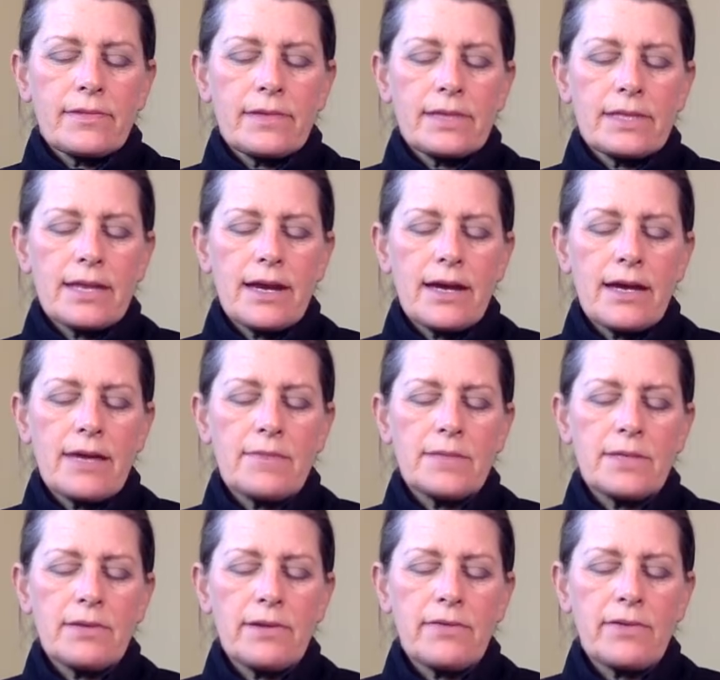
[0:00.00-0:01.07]
Times
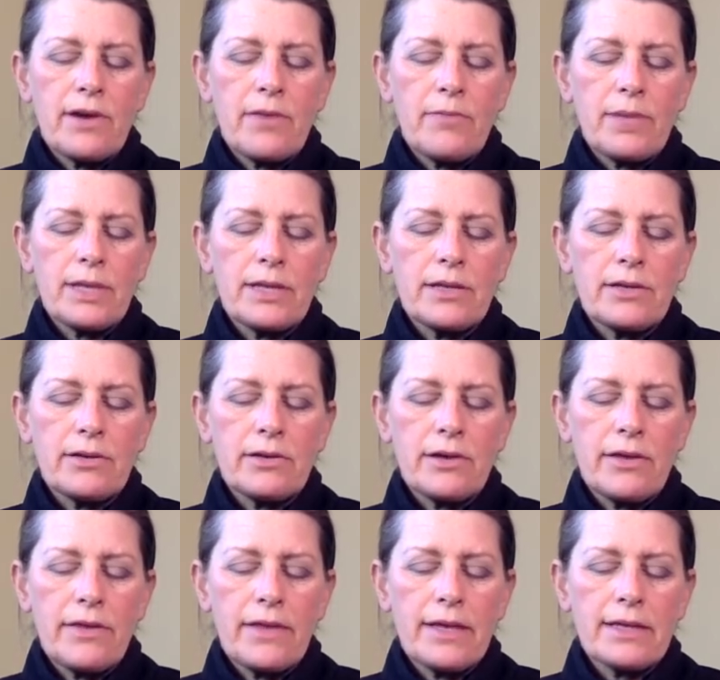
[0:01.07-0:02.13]
you have not been your
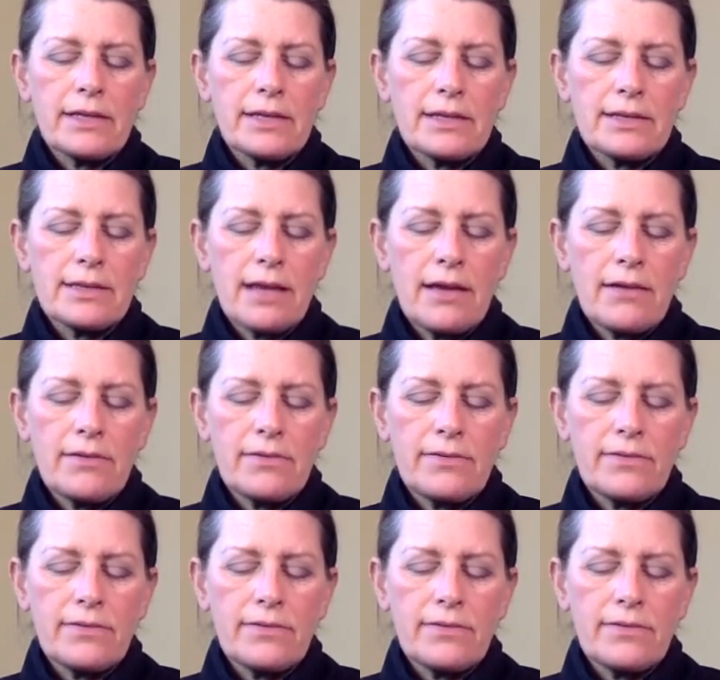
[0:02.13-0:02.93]
authentic self.